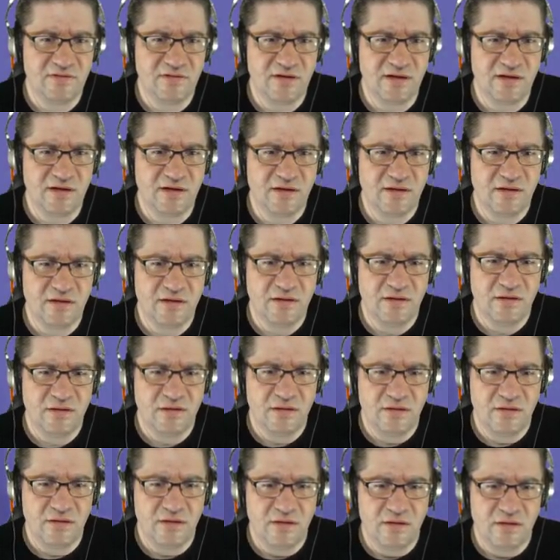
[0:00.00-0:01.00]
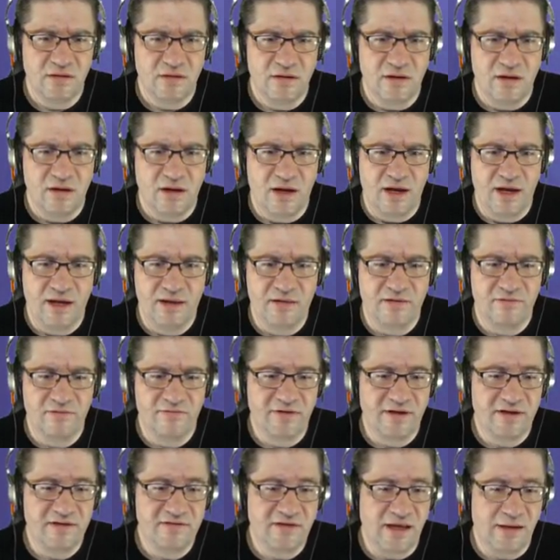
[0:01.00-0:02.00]
like, I
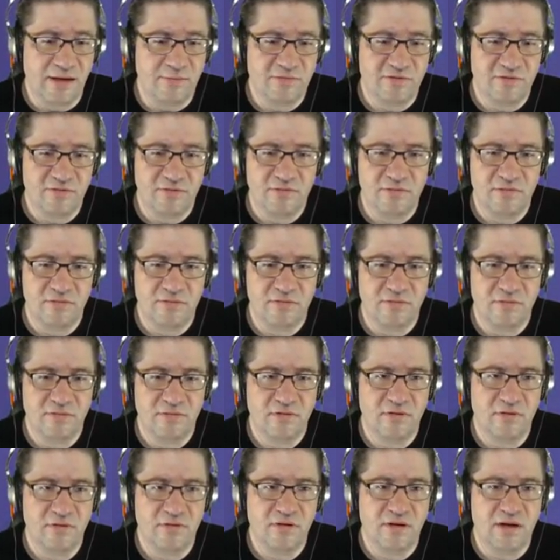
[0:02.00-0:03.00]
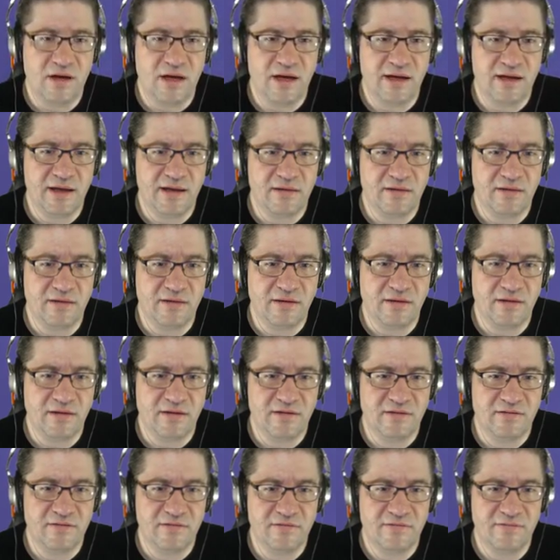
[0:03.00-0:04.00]
love kids games. I
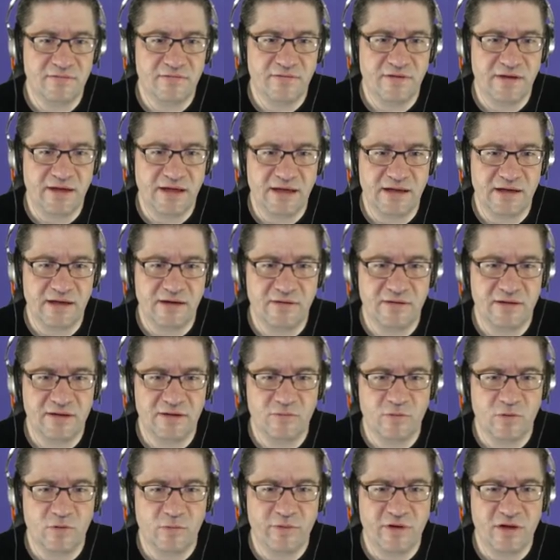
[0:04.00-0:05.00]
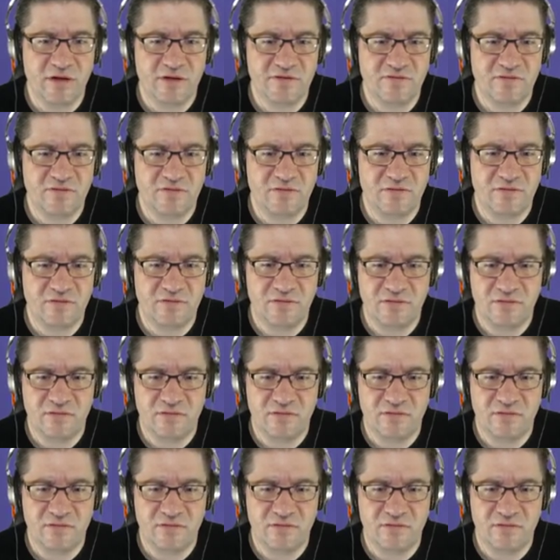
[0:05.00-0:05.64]
love hanging out in Roblox.